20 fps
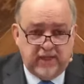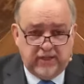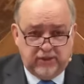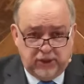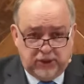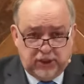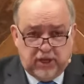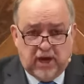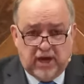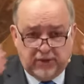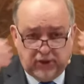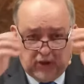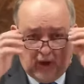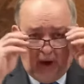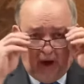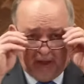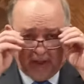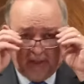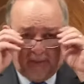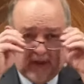John
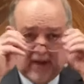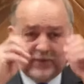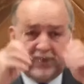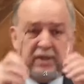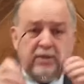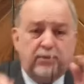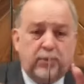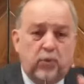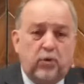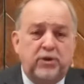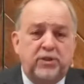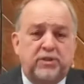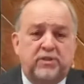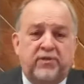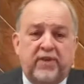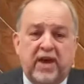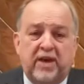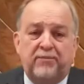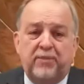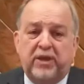talks about the importance of
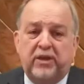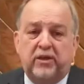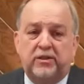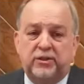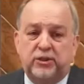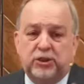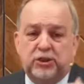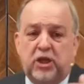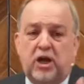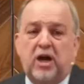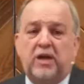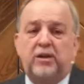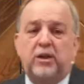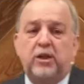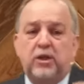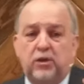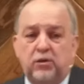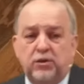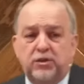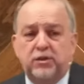that because John
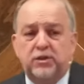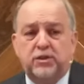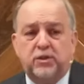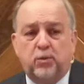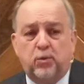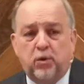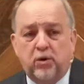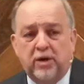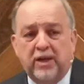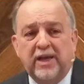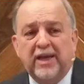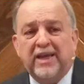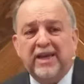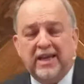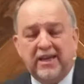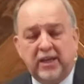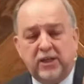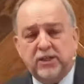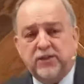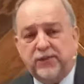uses the word
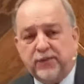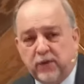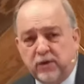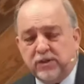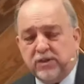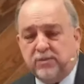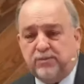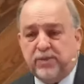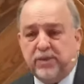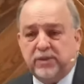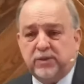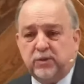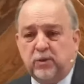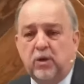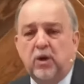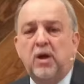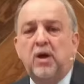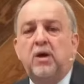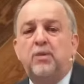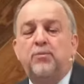in his first
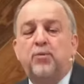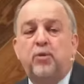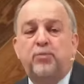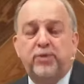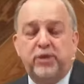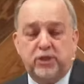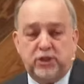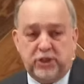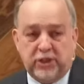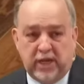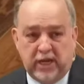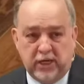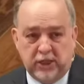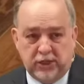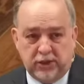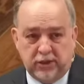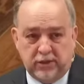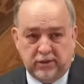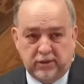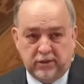epistle,
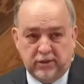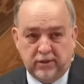propitiation,